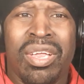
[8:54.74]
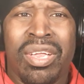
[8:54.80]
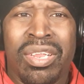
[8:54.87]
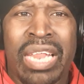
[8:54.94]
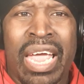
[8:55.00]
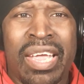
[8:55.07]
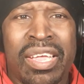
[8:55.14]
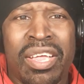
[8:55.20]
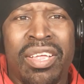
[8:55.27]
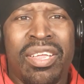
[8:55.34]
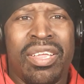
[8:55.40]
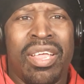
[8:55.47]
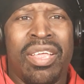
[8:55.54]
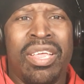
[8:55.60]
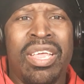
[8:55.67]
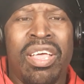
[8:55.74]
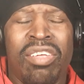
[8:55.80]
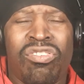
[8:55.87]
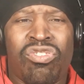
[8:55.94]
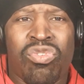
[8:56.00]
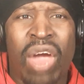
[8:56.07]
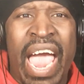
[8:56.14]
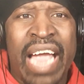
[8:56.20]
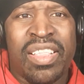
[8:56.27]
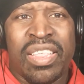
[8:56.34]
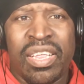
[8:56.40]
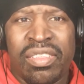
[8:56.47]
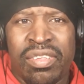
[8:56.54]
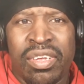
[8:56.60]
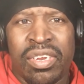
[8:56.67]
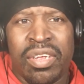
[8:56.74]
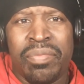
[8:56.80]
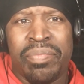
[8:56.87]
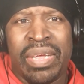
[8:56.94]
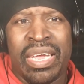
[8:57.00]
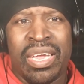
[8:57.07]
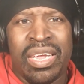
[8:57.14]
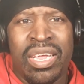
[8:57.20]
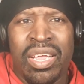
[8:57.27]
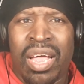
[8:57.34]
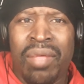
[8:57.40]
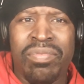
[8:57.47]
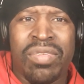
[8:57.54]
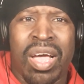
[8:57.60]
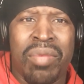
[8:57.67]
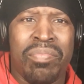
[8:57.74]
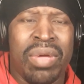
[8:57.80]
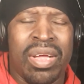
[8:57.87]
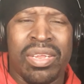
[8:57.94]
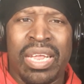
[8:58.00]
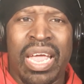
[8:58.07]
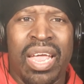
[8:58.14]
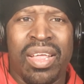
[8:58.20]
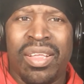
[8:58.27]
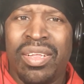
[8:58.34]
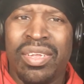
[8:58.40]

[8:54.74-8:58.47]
like, he attracted to them, man. I'm talking about that.